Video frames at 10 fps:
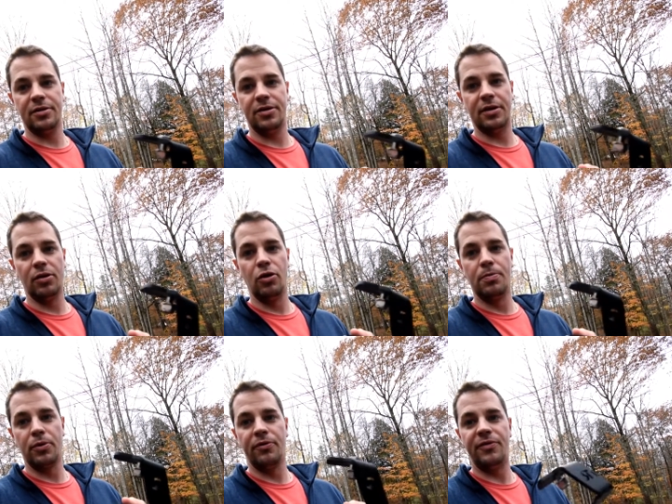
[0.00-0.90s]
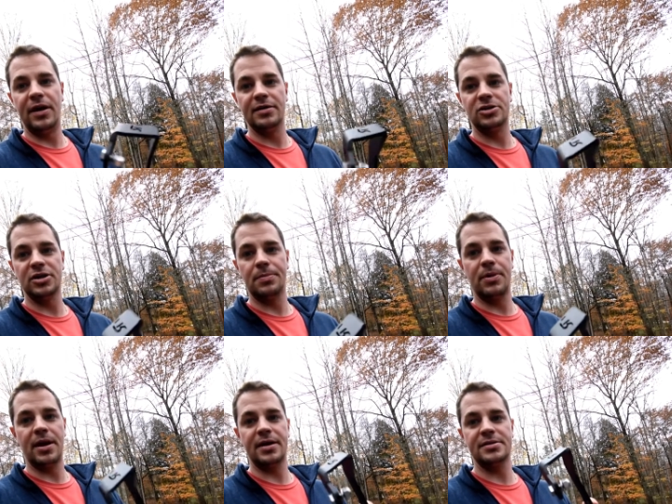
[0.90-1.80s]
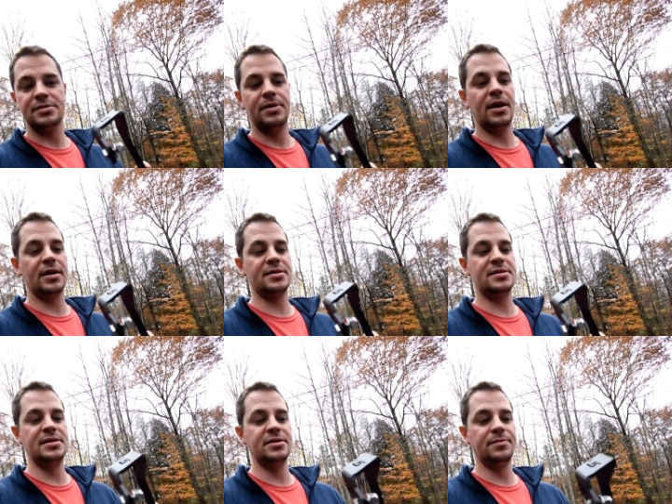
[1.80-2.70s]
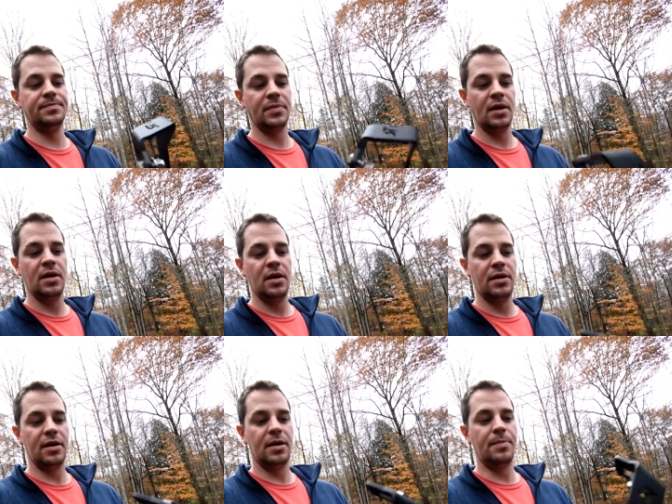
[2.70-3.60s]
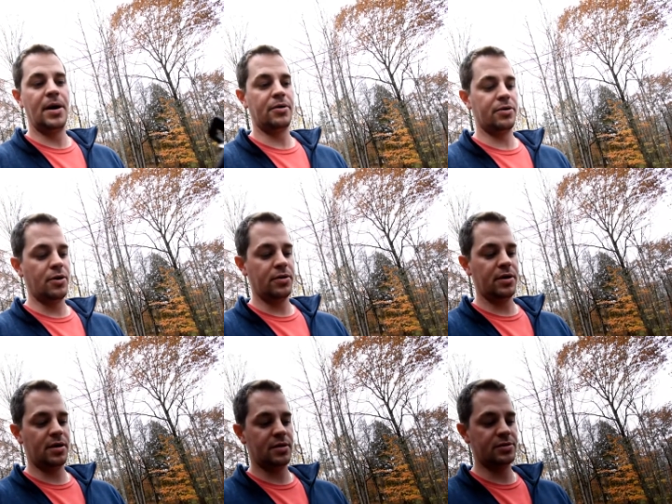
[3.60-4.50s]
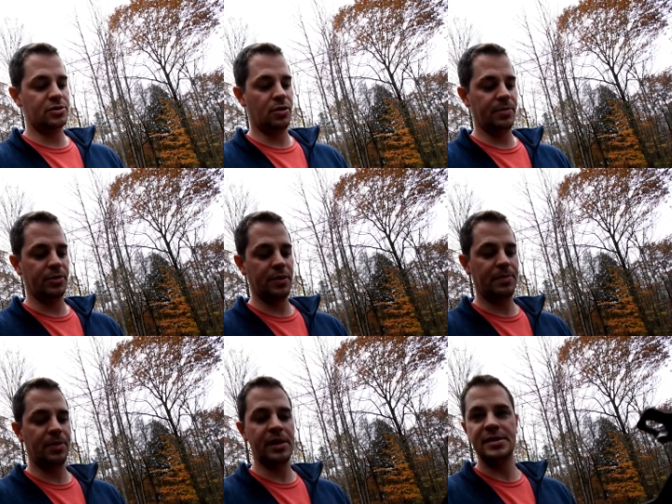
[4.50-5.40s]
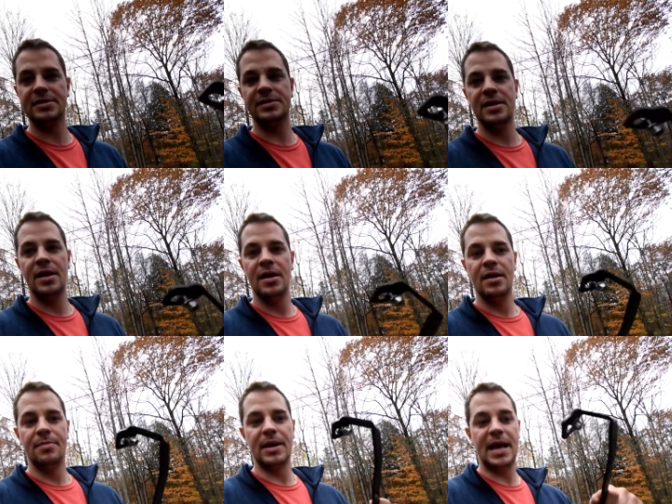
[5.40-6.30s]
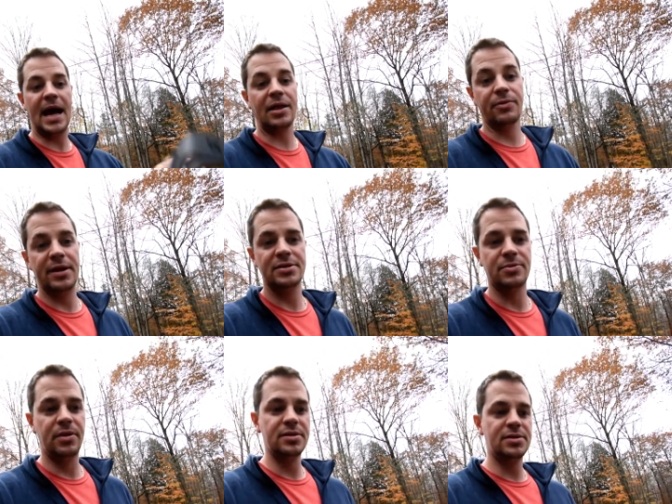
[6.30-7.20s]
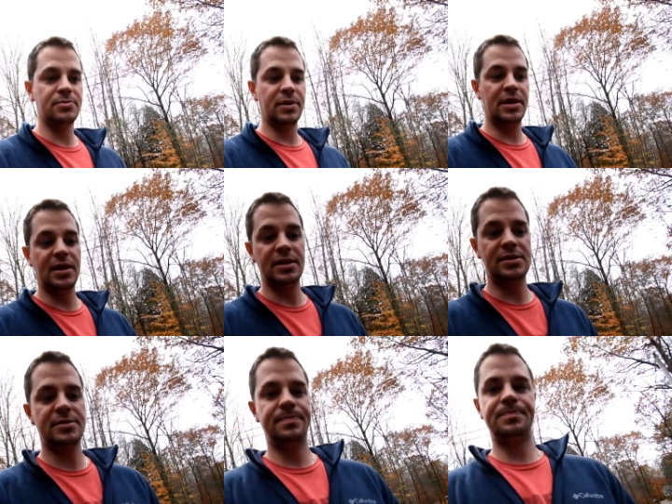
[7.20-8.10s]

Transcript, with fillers: They're their low profile ditch light brackets made out of steel. They come powder coated so I'm going to replace my Cali raised ones with these